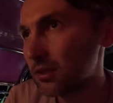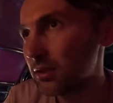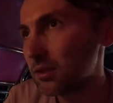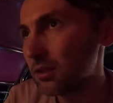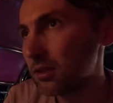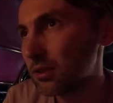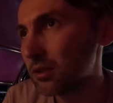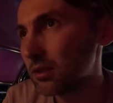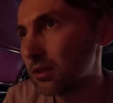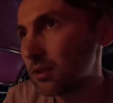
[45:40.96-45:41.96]
Tuk
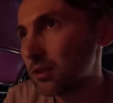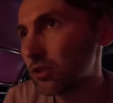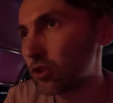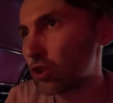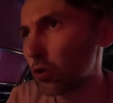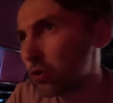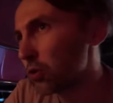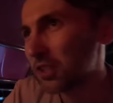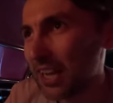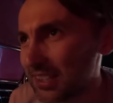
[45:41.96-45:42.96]
taxi. Tuk
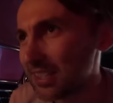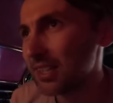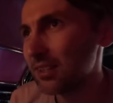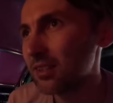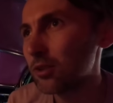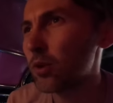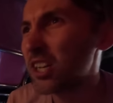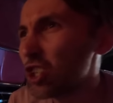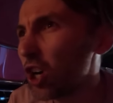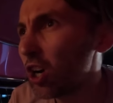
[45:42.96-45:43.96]
tuk taxi?
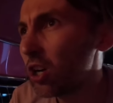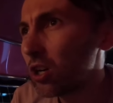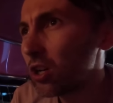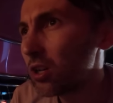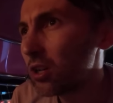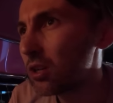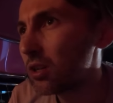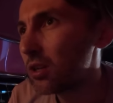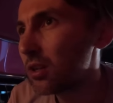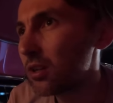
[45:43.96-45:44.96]
Rickshaw?
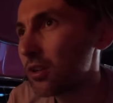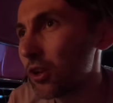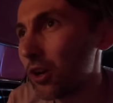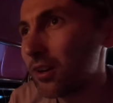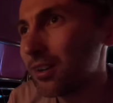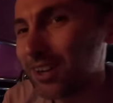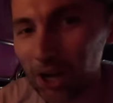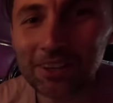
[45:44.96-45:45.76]
I don't no. know.